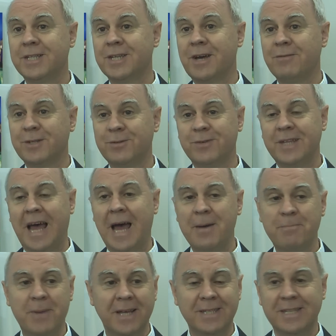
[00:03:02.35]
travels with
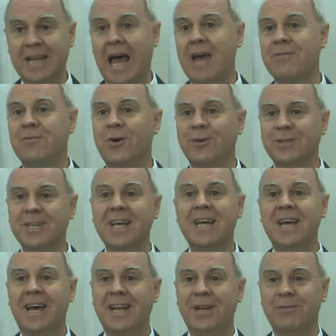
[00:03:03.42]
iPads and iPhones
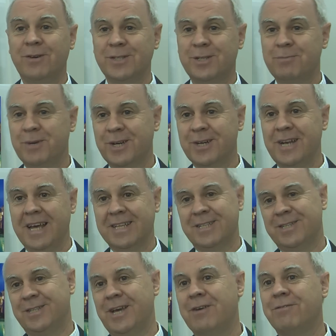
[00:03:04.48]
and they want to be
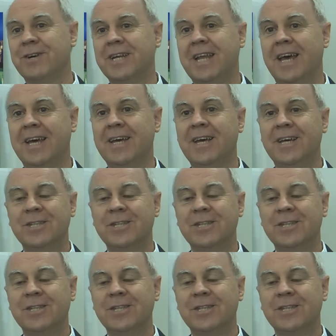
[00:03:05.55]
connected every day.